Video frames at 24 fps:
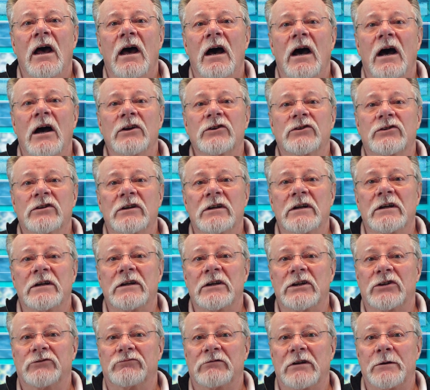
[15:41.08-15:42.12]
Until it
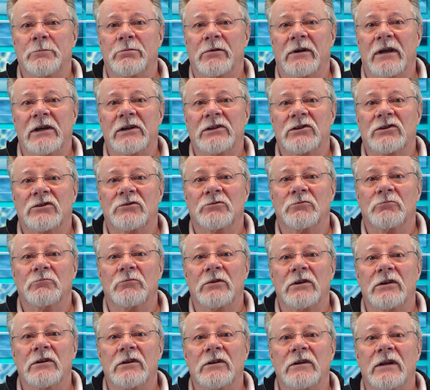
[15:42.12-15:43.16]
is replaced
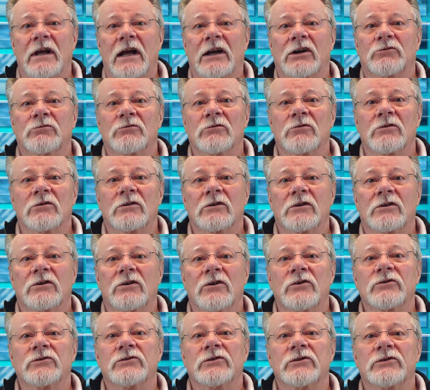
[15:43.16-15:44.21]
with natural
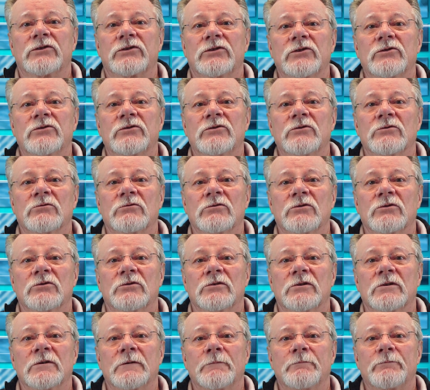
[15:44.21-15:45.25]
constitutional
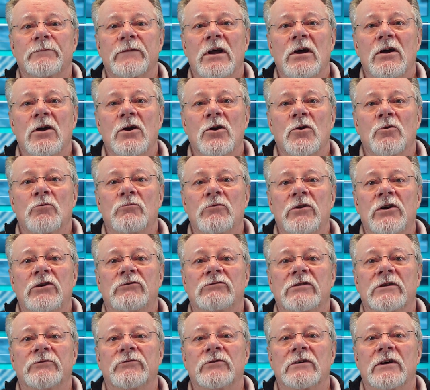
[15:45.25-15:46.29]
law, we're
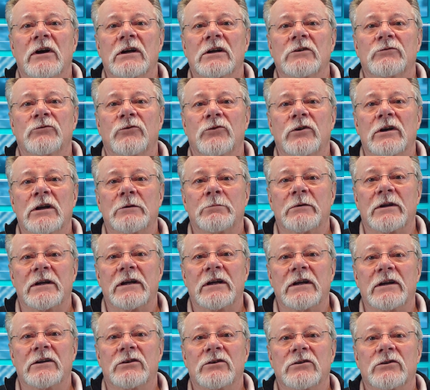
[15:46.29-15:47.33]
driven
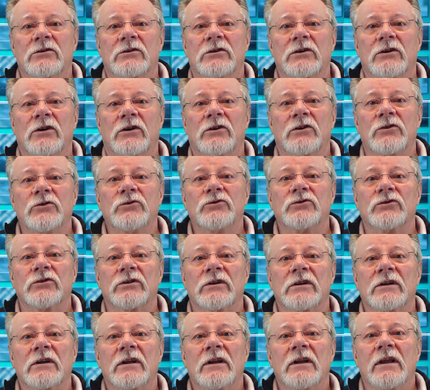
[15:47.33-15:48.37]
unavoidably to the
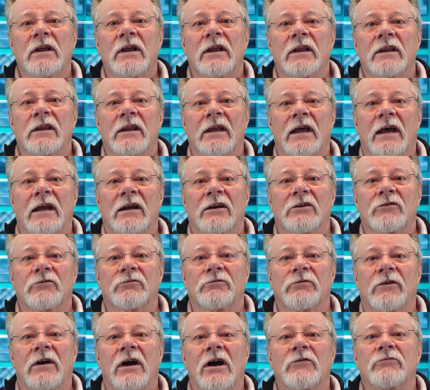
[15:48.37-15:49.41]
conclusion that,
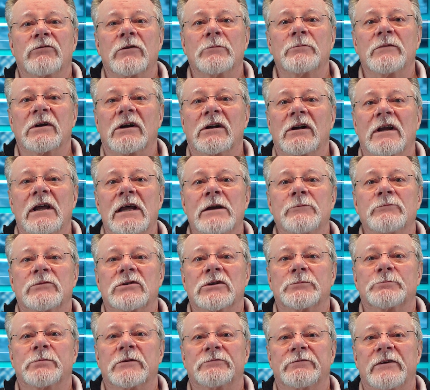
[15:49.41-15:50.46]
far from the claims
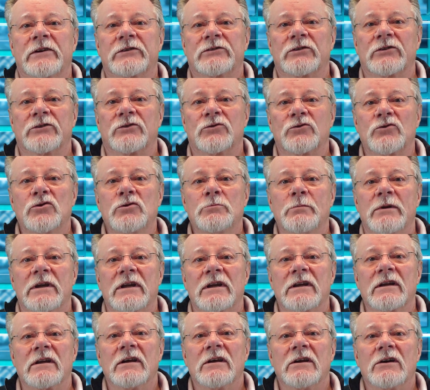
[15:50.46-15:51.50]
of Professor
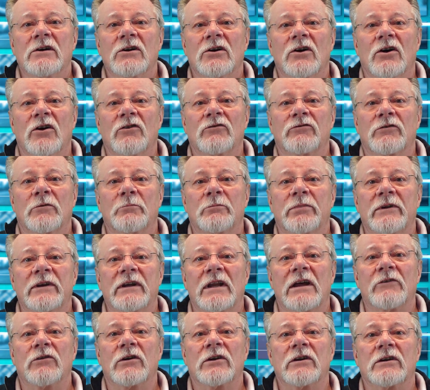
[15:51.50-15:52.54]
Twomey of
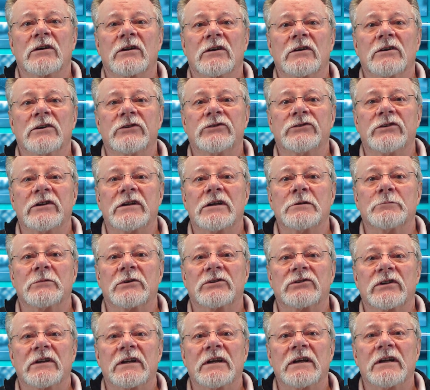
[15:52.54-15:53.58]
benevolent
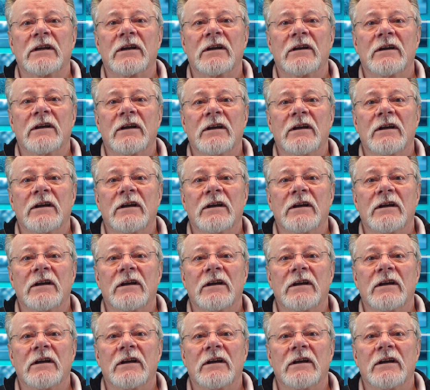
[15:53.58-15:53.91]
legitimacy,